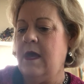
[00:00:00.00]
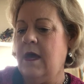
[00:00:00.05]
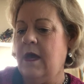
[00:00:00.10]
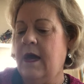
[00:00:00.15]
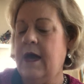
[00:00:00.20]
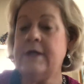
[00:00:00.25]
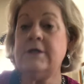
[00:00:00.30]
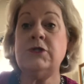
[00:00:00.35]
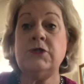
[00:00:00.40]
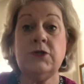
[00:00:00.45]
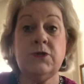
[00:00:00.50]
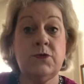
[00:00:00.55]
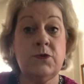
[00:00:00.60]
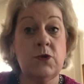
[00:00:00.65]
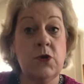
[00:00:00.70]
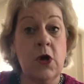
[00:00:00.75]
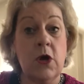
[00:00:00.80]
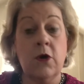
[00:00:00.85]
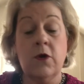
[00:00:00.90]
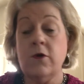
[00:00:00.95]
I do
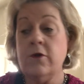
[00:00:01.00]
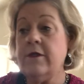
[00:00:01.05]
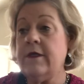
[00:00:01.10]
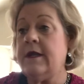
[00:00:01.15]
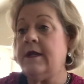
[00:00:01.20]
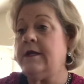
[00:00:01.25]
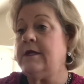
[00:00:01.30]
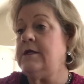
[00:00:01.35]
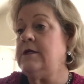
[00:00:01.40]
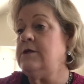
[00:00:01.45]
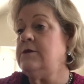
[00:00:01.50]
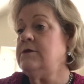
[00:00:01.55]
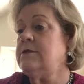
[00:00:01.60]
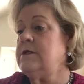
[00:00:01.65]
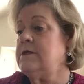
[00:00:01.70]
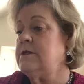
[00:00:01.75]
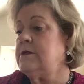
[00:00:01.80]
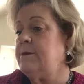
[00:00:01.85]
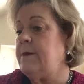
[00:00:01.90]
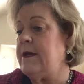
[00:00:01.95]
know that it
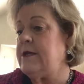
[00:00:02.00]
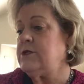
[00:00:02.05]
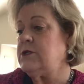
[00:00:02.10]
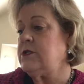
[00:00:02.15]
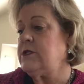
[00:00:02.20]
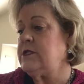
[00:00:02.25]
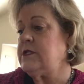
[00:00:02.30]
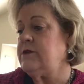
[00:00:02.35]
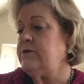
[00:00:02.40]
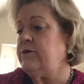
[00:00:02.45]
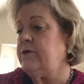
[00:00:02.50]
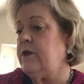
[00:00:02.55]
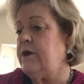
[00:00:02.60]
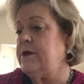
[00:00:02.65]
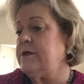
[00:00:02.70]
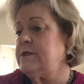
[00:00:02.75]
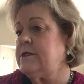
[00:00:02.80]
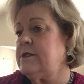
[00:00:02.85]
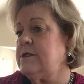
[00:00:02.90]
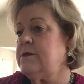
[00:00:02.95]
uses specialty
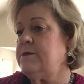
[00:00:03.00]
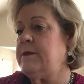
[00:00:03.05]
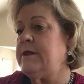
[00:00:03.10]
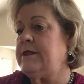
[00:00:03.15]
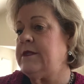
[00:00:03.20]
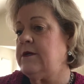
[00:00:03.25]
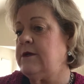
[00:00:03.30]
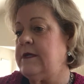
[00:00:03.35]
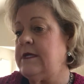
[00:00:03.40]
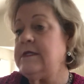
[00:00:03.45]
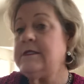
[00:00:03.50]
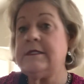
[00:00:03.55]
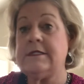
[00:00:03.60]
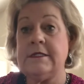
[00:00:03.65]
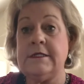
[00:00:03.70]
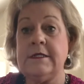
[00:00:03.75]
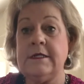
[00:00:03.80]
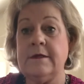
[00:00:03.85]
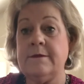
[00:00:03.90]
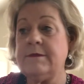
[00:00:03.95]
flosses, but there is a
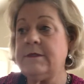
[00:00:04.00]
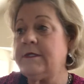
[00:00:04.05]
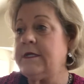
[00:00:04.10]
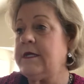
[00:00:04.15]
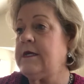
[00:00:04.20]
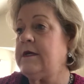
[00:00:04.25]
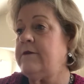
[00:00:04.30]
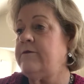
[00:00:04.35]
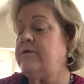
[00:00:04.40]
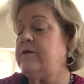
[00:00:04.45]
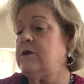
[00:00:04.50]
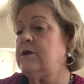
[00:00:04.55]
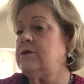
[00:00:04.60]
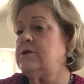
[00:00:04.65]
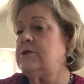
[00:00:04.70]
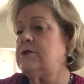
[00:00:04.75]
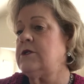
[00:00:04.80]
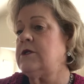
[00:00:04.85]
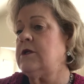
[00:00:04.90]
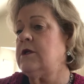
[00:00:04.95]
DMC
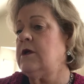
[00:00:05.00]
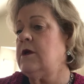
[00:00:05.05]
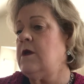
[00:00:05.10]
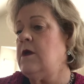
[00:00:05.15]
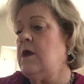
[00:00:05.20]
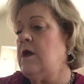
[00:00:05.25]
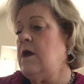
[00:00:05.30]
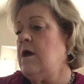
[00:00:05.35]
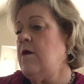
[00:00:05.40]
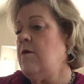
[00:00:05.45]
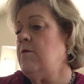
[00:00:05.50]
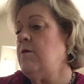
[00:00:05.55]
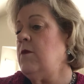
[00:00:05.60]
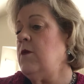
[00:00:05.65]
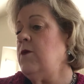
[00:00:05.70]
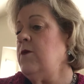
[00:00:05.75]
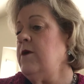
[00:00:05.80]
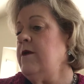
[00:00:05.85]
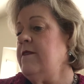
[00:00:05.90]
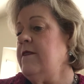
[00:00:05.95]
conversion.
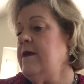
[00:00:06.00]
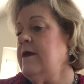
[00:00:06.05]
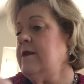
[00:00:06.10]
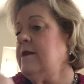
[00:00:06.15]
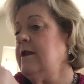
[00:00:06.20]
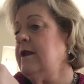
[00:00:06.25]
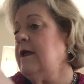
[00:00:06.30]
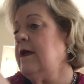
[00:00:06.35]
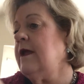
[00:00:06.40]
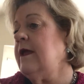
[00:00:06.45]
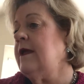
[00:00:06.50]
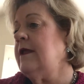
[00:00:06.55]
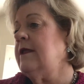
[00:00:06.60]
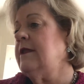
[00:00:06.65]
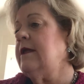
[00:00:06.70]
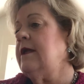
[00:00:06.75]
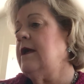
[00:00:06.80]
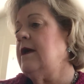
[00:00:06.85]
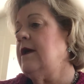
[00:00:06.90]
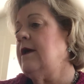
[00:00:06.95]
More than
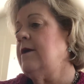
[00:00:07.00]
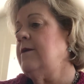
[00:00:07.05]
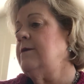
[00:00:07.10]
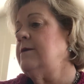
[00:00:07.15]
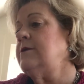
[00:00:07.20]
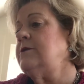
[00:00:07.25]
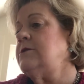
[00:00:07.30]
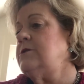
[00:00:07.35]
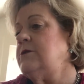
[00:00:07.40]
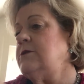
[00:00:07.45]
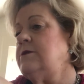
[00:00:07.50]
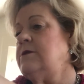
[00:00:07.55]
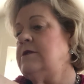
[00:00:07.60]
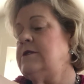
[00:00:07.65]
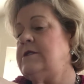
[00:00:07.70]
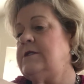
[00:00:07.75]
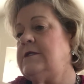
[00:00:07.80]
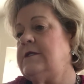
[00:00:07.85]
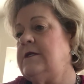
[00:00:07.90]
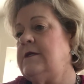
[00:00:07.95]
likely, I will do the
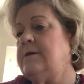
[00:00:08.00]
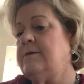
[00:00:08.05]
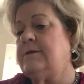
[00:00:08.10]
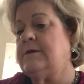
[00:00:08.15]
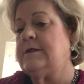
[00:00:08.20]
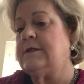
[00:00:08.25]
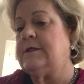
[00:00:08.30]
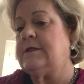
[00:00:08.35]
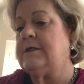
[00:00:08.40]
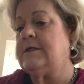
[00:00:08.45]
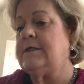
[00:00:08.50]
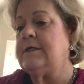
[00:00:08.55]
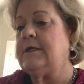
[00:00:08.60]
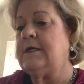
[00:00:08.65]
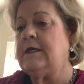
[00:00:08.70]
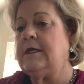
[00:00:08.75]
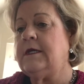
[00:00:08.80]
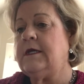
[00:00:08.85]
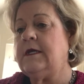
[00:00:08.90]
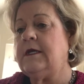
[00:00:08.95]

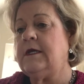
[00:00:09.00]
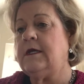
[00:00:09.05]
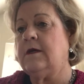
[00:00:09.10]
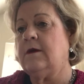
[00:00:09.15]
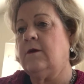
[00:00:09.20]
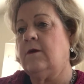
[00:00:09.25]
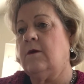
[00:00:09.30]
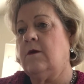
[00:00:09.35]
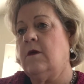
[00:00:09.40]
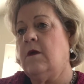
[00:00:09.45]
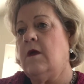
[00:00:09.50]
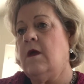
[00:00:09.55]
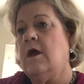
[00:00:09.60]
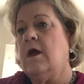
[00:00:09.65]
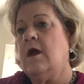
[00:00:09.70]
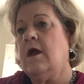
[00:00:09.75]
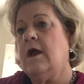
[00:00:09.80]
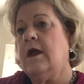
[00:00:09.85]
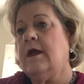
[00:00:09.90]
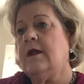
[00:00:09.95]
DMC.
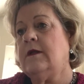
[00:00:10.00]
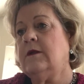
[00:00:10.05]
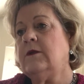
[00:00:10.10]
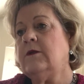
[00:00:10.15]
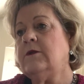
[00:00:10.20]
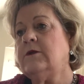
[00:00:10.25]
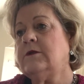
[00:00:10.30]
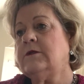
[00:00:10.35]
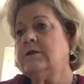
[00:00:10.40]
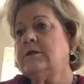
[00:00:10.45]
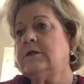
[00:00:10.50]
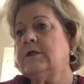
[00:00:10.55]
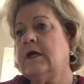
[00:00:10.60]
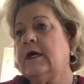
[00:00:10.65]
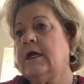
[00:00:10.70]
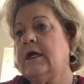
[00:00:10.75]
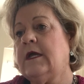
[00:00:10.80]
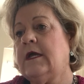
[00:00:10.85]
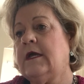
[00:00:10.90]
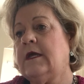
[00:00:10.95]
It looks
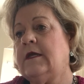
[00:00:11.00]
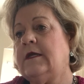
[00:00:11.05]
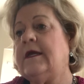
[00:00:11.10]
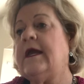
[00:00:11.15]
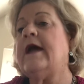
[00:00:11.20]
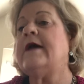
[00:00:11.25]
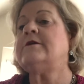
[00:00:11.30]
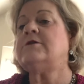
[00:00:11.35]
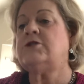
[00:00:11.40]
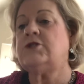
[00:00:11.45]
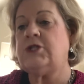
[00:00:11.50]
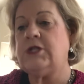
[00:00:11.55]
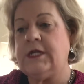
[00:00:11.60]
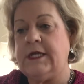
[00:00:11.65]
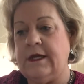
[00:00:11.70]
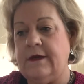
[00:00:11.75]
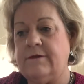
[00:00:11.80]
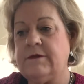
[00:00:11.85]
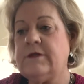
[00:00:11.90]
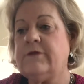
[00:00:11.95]
like, yes, she
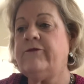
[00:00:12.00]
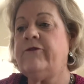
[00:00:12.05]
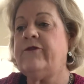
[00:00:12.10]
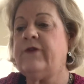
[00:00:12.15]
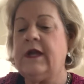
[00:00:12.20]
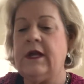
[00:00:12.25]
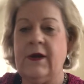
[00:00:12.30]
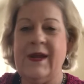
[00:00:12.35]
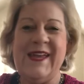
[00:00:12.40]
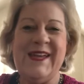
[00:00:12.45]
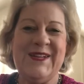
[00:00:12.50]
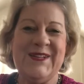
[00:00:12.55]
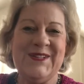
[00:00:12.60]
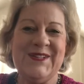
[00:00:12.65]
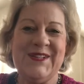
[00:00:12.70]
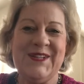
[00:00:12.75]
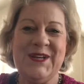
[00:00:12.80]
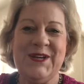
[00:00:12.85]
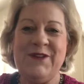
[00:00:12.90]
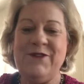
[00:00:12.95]
gives a very
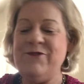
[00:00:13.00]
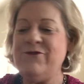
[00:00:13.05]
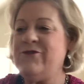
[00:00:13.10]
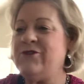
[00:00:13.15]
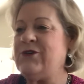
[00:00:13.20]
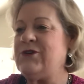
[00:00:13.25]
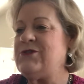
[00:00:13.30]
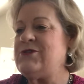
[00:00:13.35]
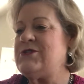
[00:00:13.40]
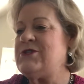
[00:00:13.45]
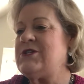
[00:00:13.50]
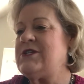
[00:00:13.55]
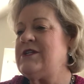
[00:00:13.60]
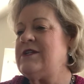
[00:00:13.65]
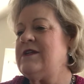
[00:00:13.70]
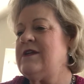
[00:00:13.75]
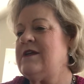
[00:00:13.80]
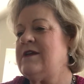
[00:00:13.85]
good conversion.